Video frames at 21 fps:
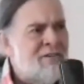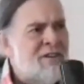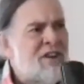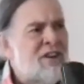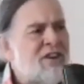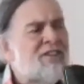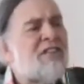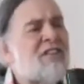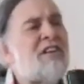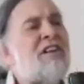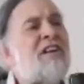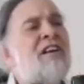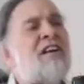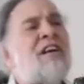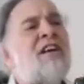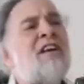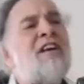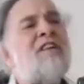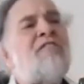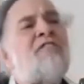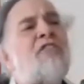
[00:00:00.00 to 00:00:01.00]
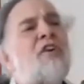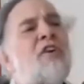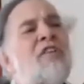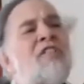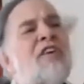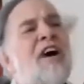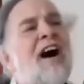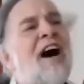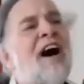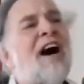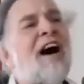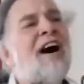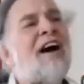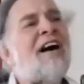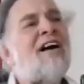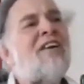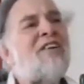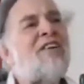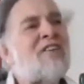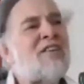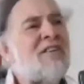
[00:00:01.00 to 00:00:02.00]
with a sleeve full of
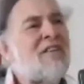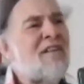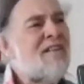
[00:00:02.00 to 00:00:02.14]
cards,